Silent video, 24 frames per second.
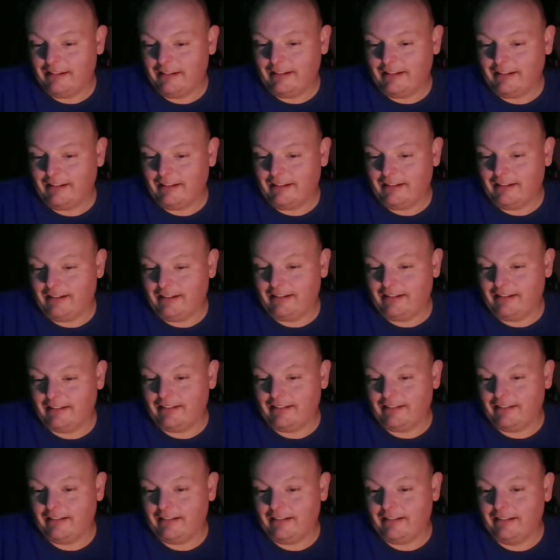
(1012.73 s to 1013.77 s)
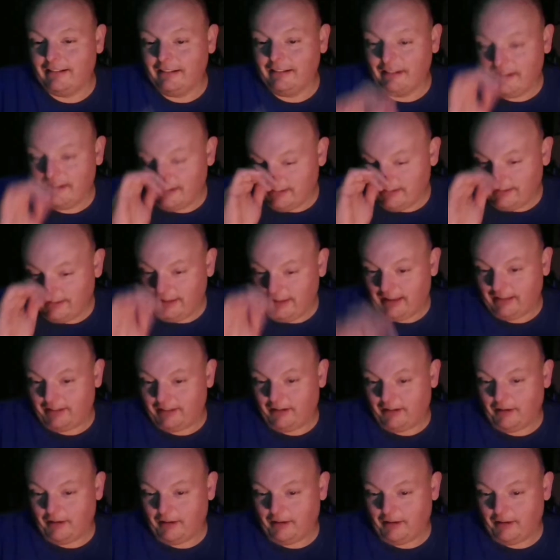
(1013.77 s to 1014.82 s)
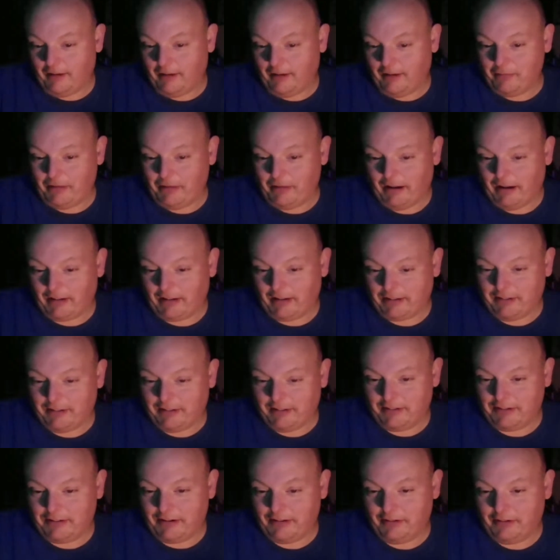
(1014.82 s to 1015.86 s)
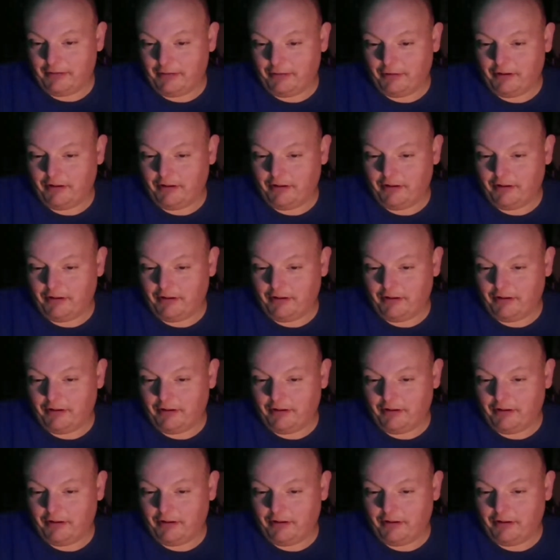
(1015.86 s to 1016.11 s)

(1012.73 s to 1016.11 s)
Okay. Yeah, no, Charlie, don't worry.